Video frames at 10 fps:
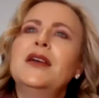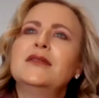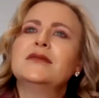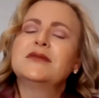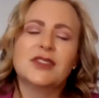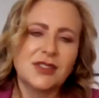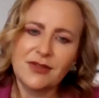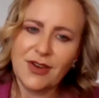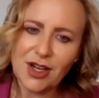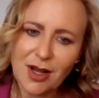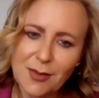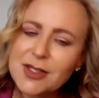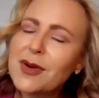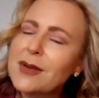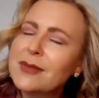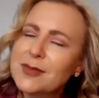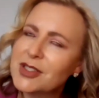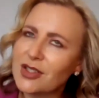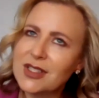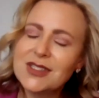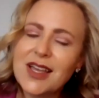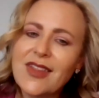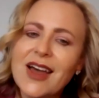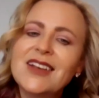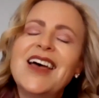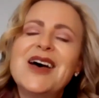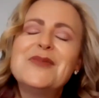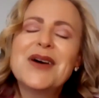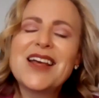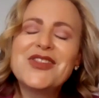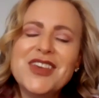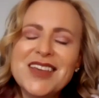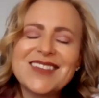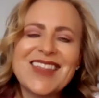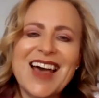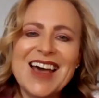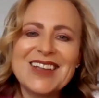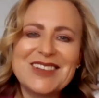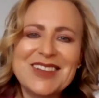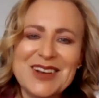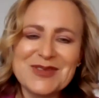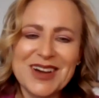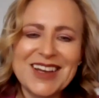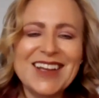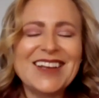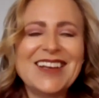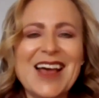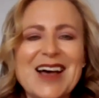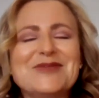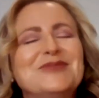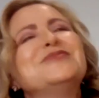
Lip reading: I mean, this is a very complex problem. I'm still going to say that, but I think that what it